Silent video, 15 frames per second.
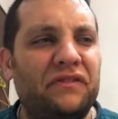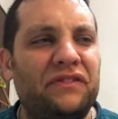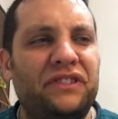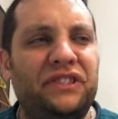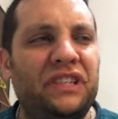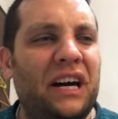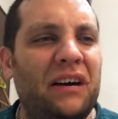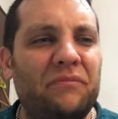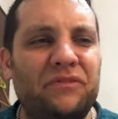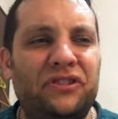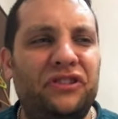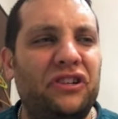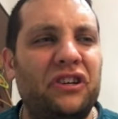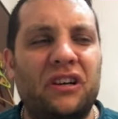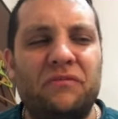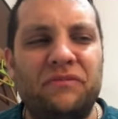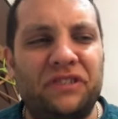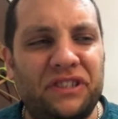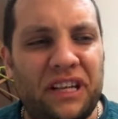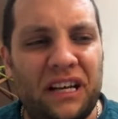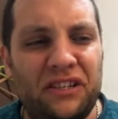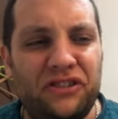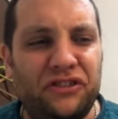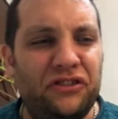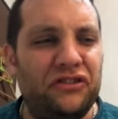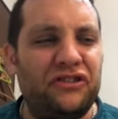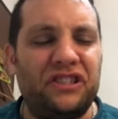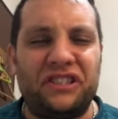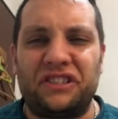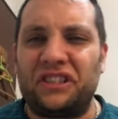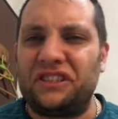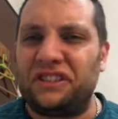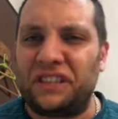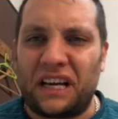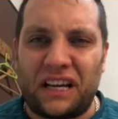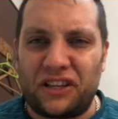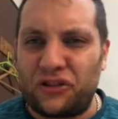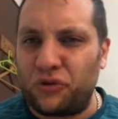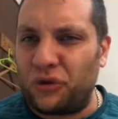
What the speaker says: some circumstance you just decided